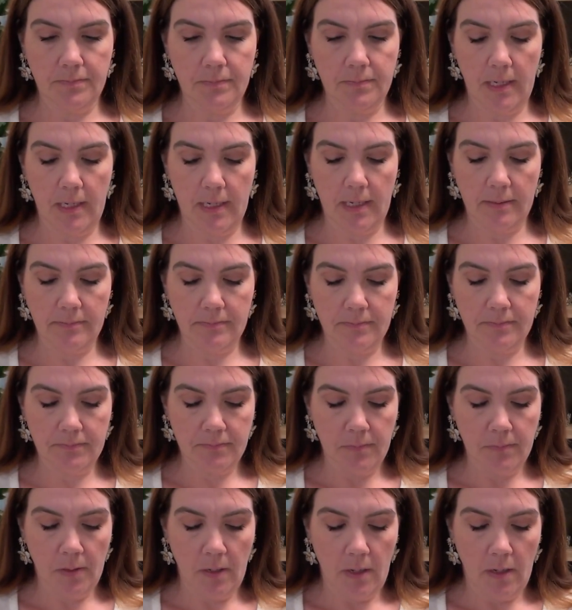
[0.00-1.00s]
Yeah.
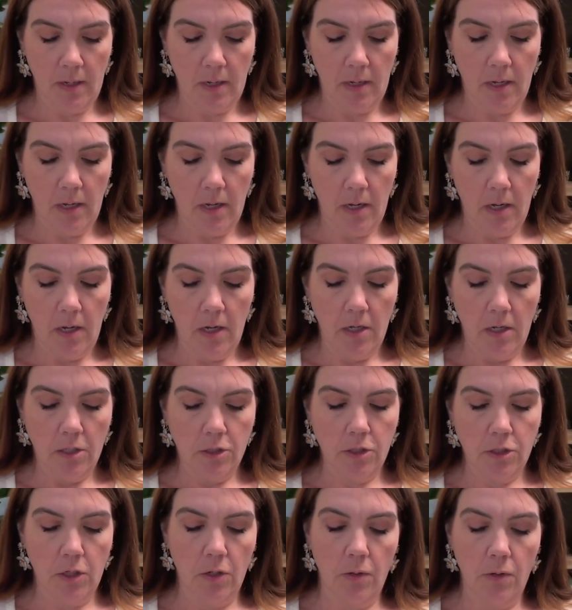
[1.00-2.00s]

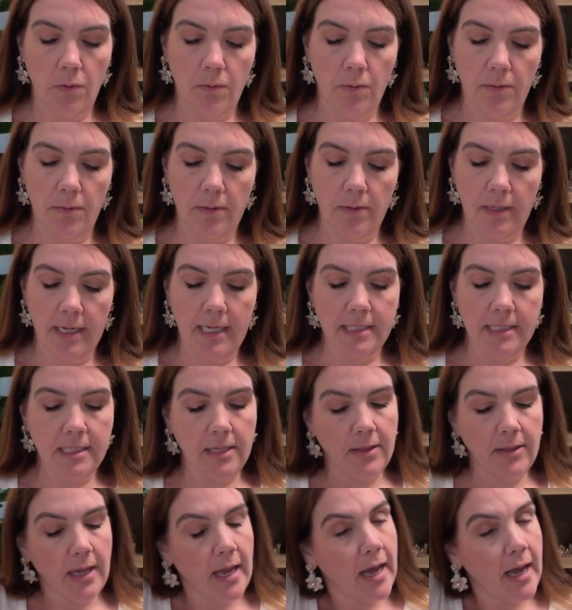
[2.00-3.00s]
So, like I
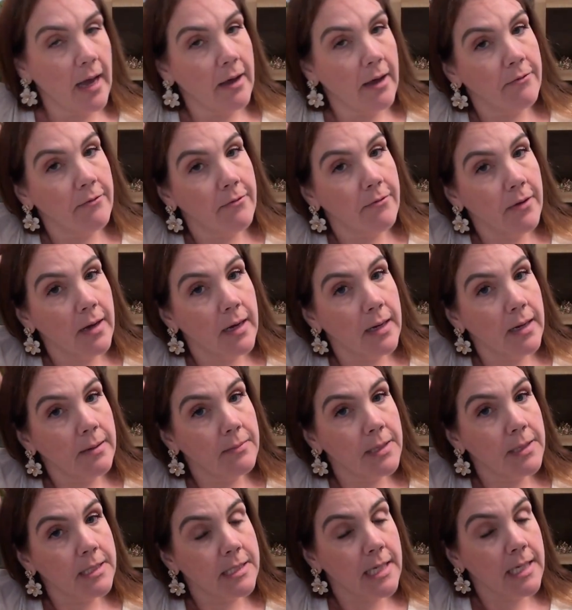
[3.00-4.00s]
said, they have,
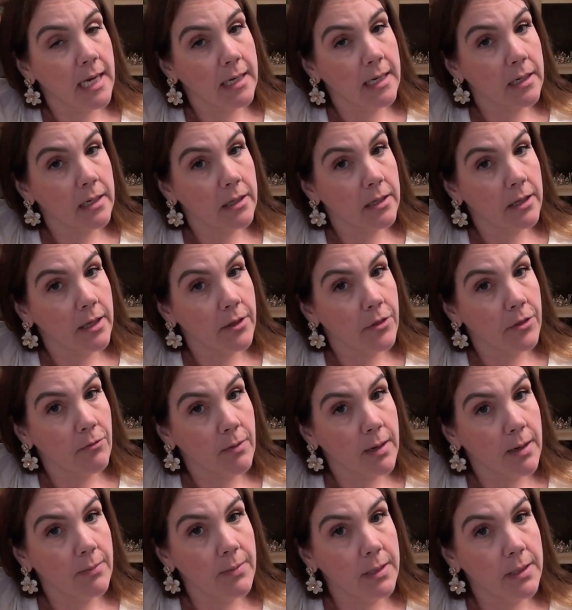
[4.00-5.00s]
it's technically
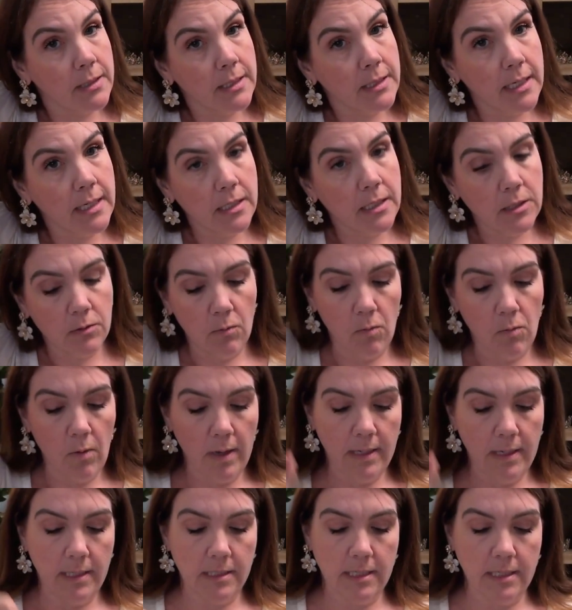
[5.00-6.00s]
3 buildings.
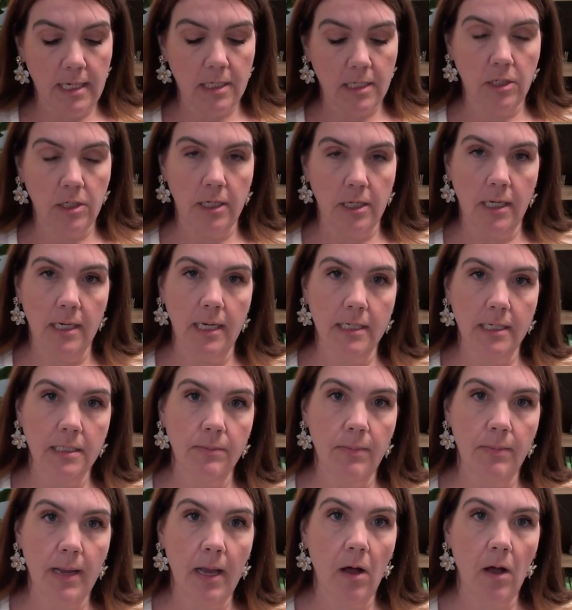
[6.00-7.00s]
One is actually
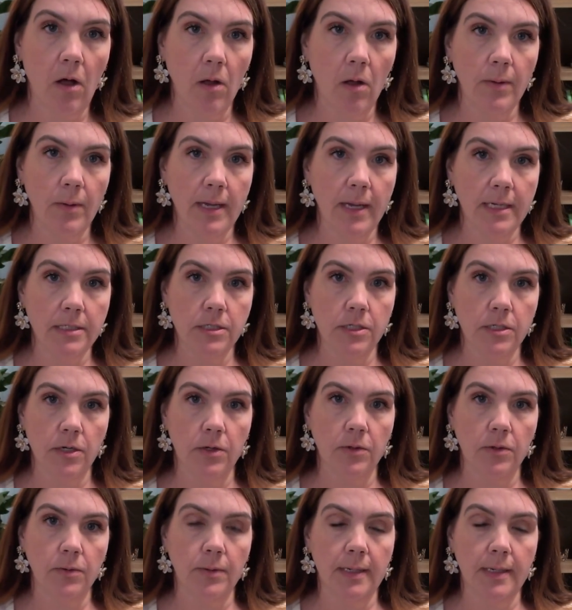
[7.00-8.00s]
connected by a hallway,
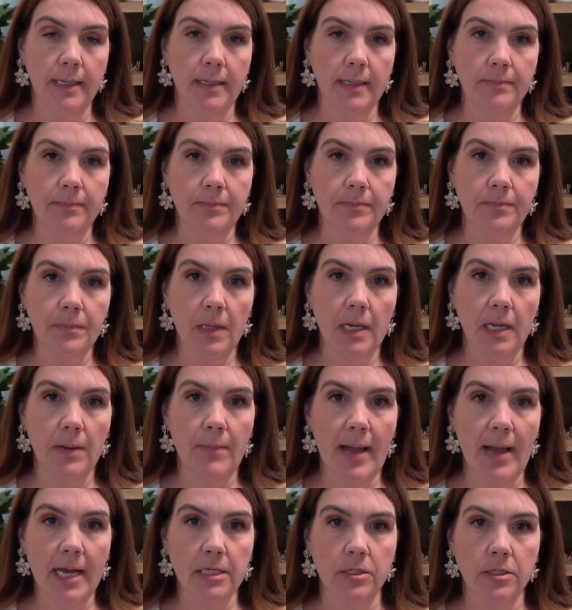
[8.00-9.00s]
so, and a
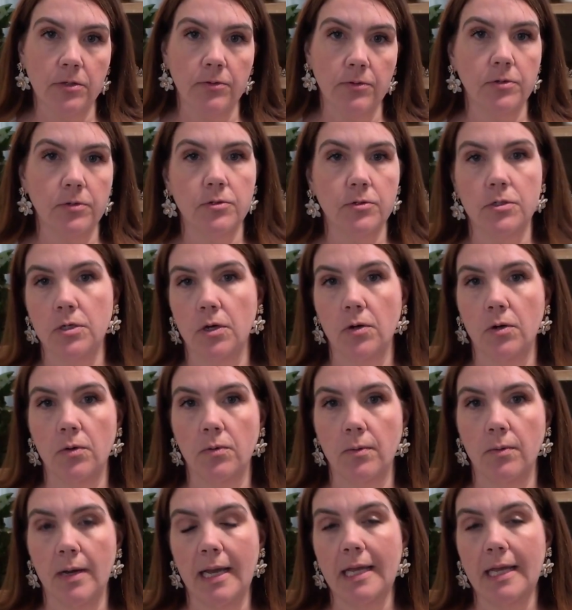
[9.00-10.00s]
pass through.
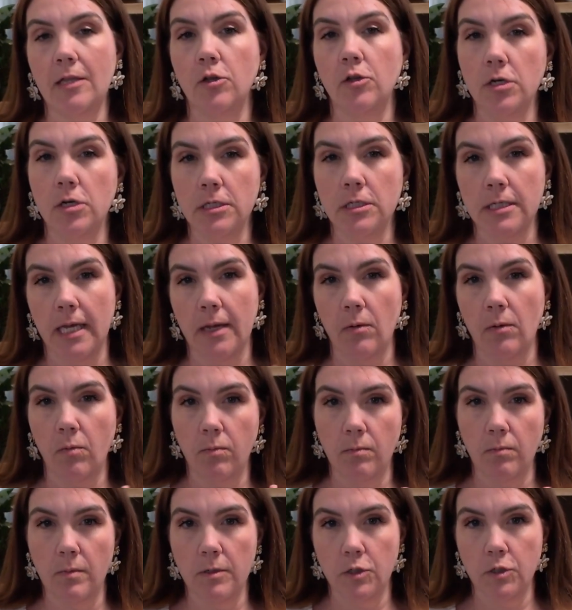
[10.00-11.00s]
So it looks like
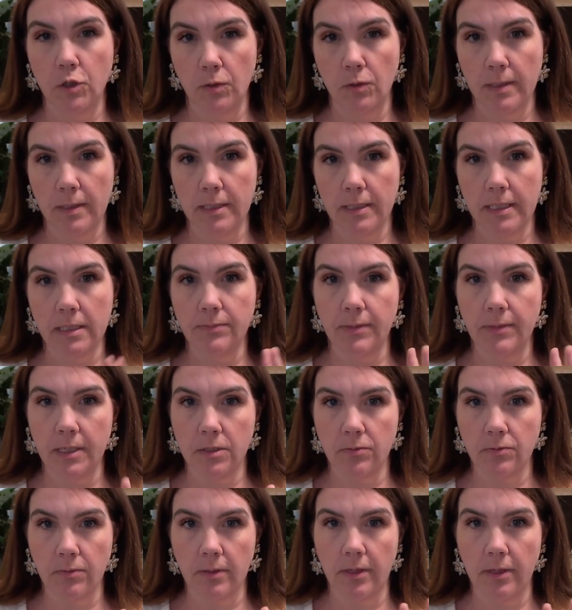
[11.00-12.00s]
2 buildings, but
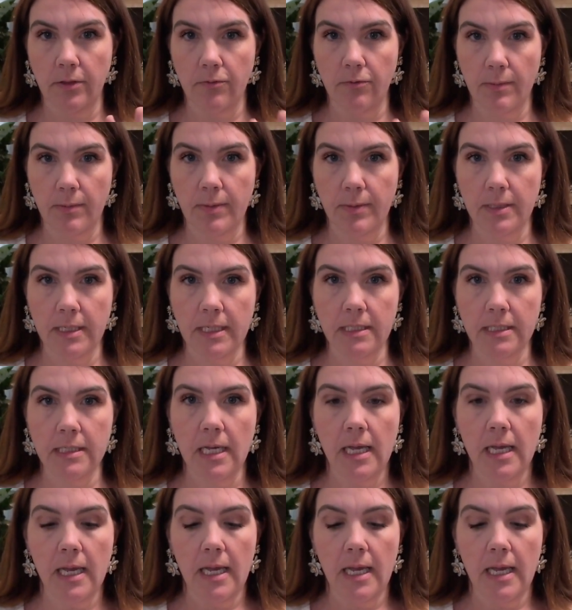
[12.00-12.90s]
it's really 3 buildings.